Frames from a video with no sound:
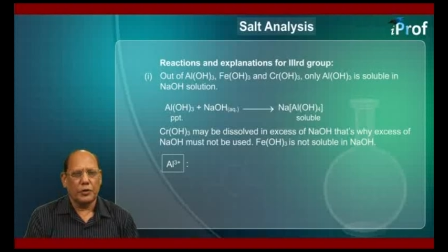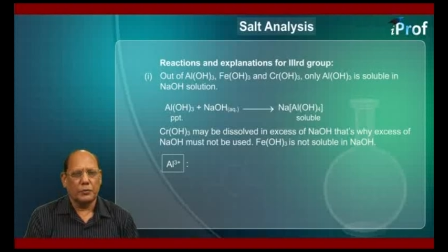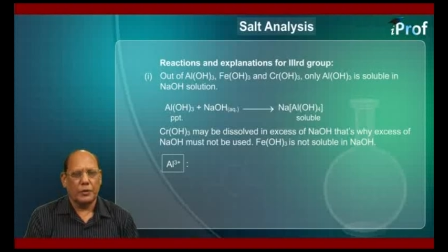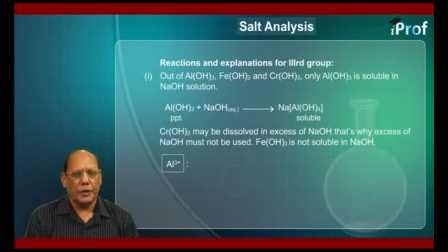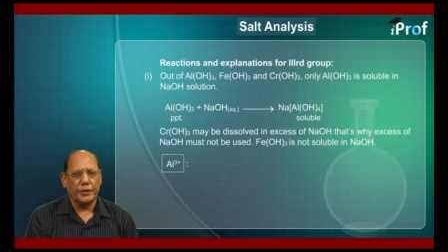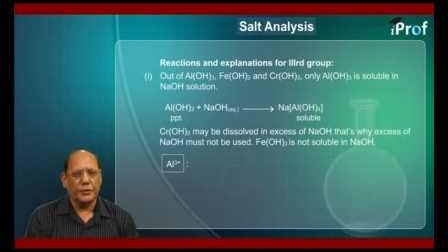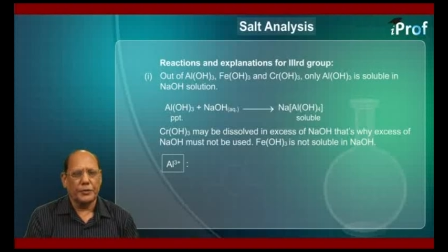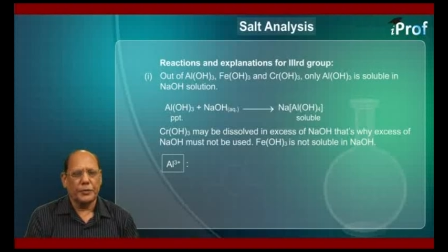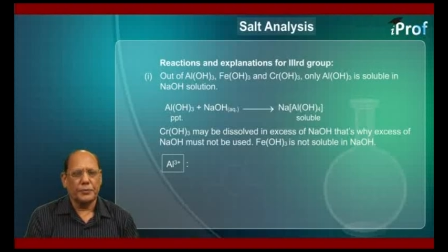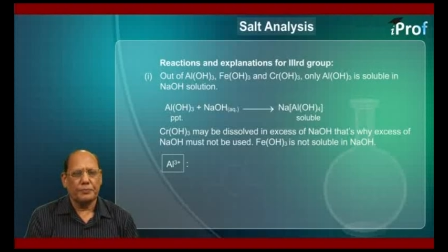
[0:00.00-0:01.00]
first one is
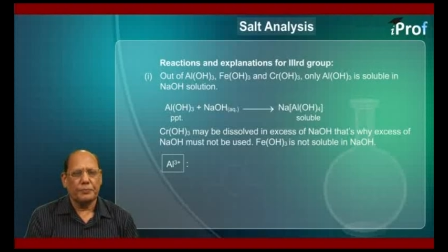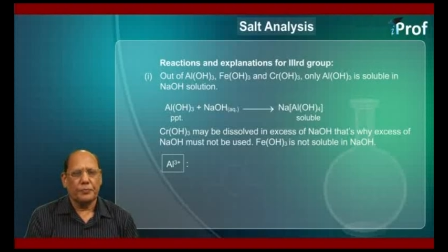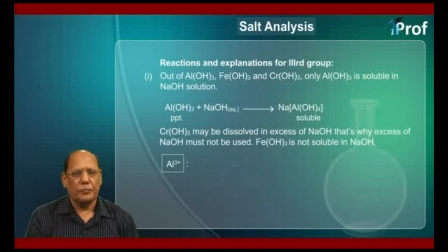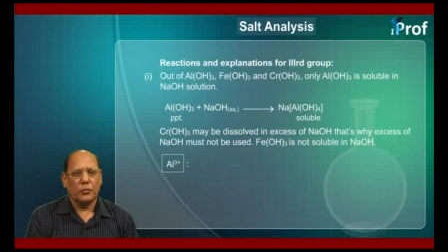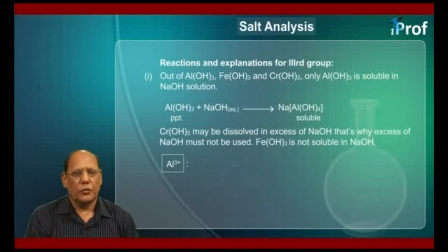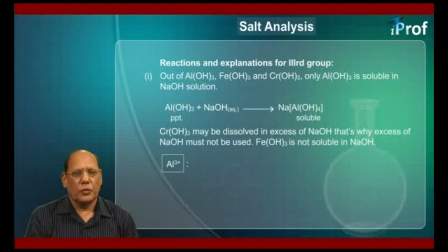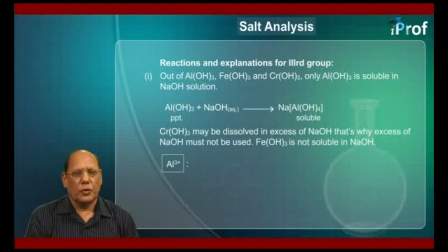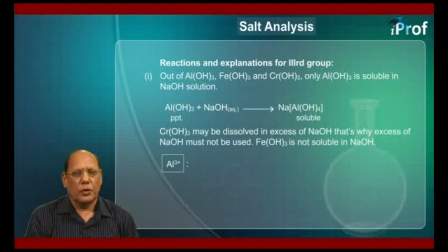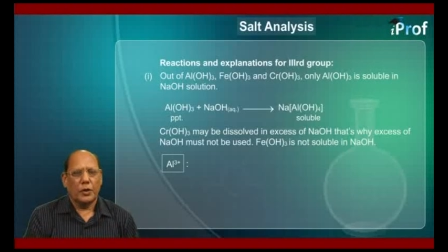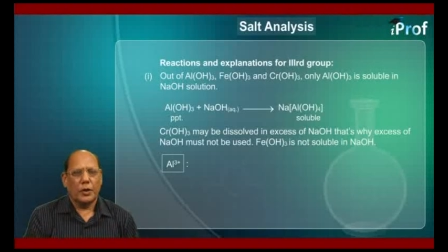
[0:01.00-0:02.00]

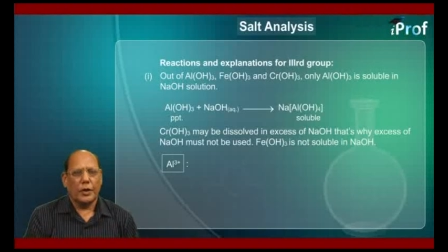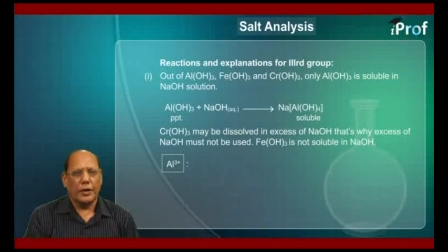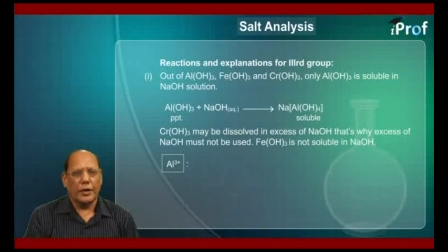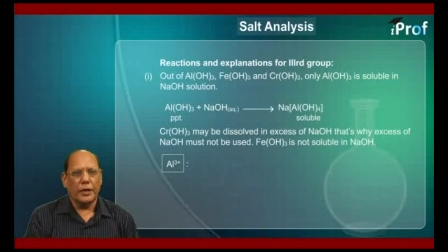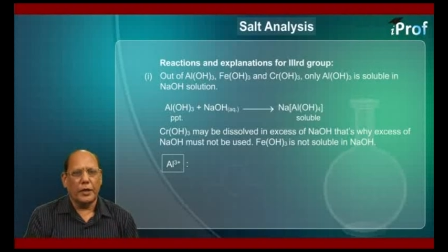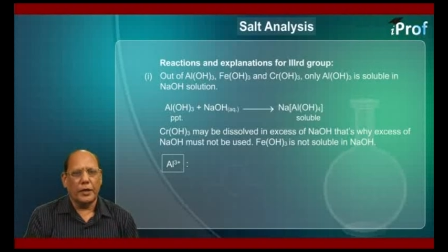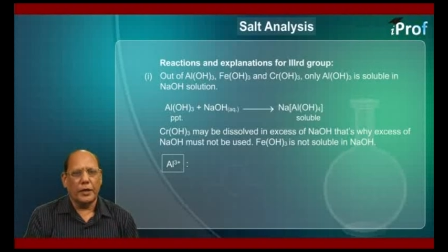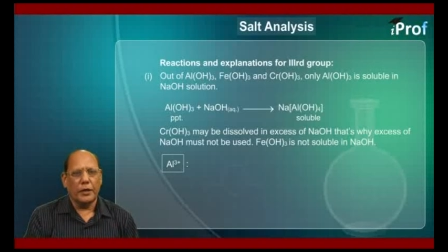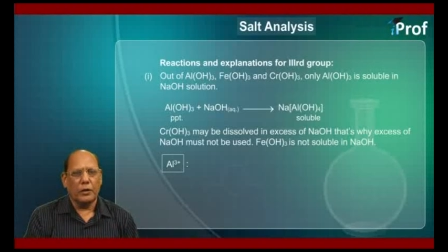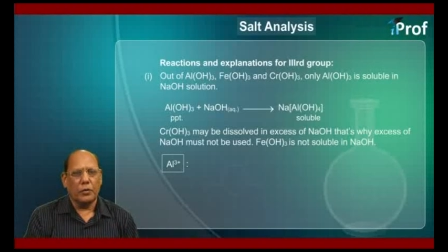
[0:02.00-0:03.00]

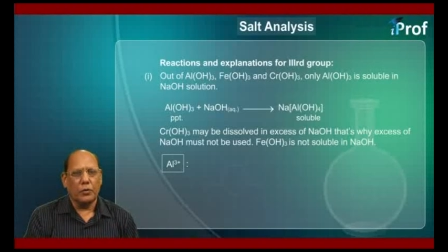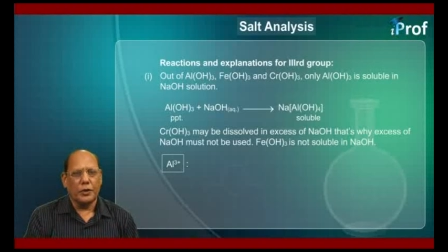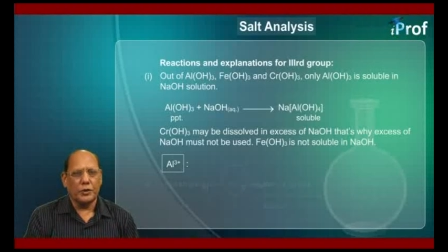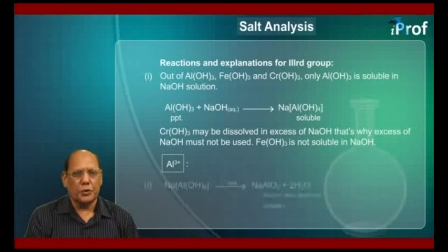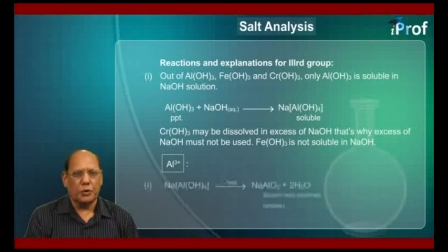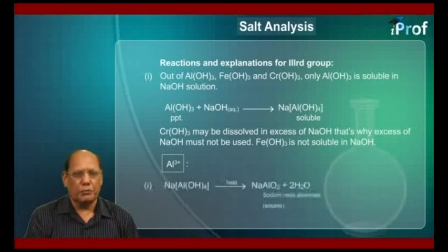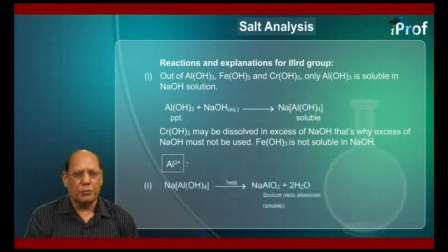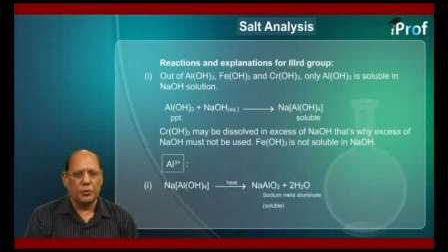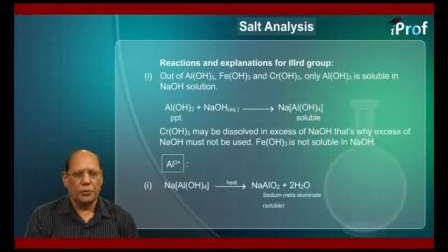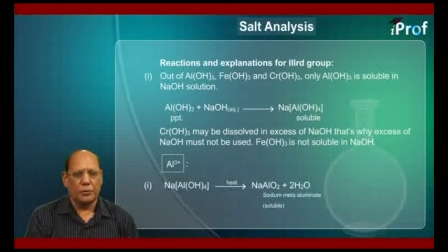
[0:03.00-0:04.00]
NaAlOH whole
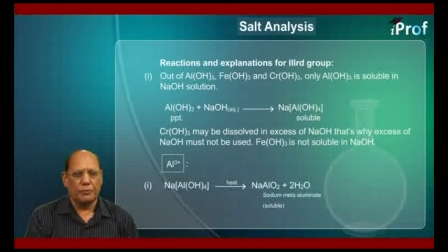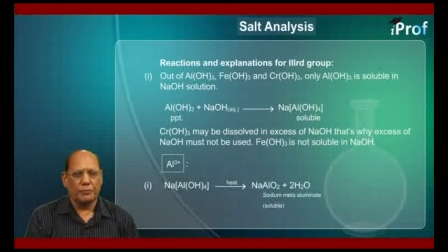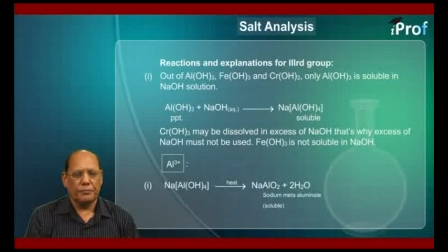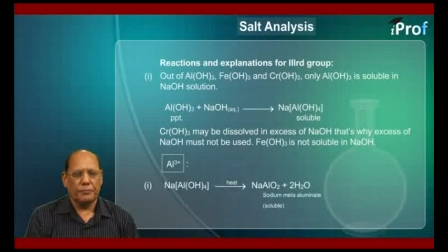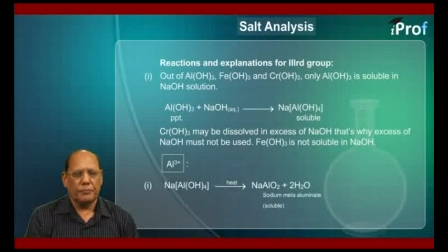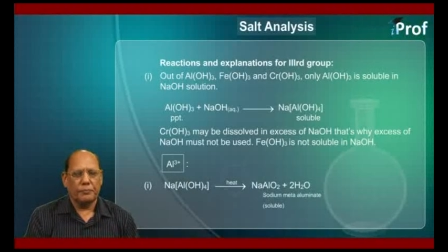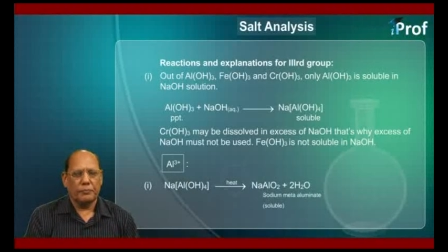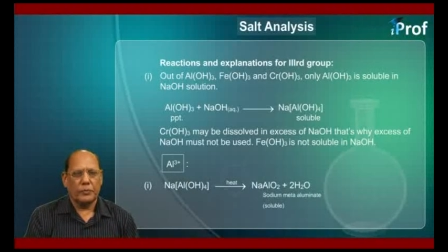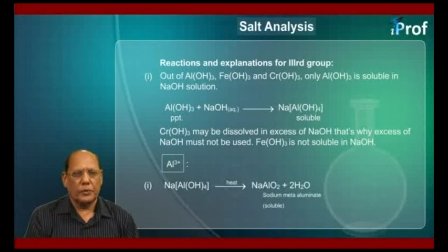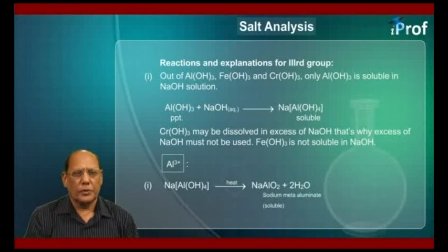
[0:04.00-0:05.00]

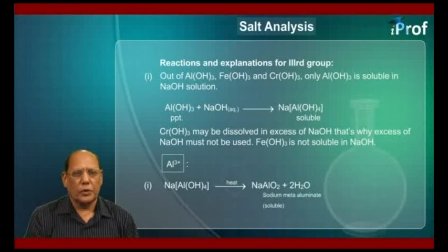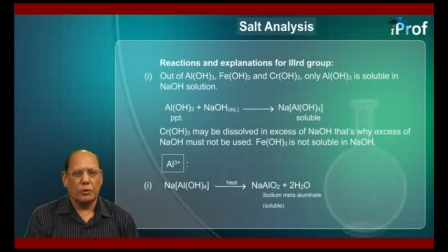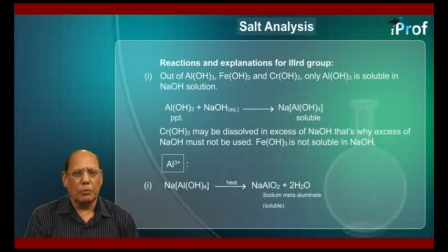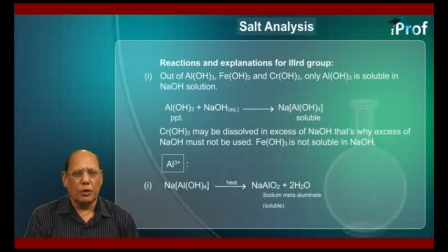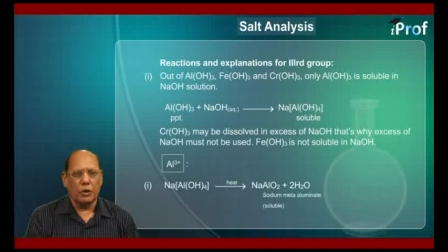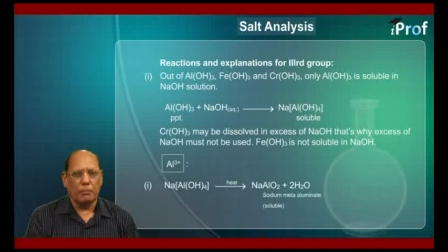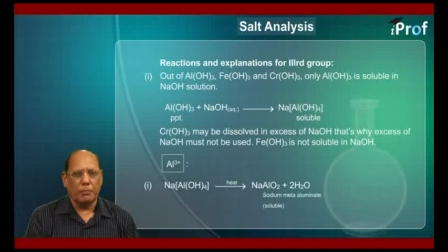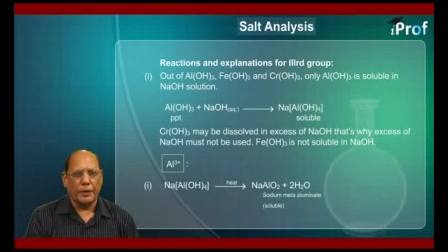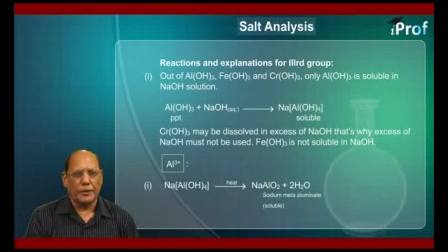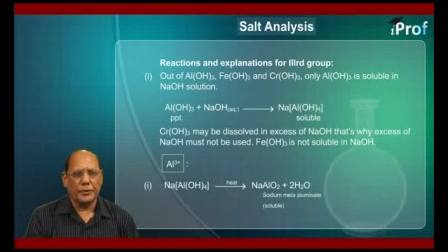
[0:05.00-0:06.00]
4, the soluble
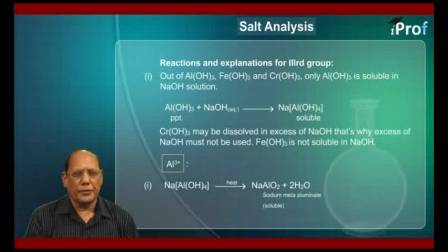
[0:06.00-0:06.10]
complex,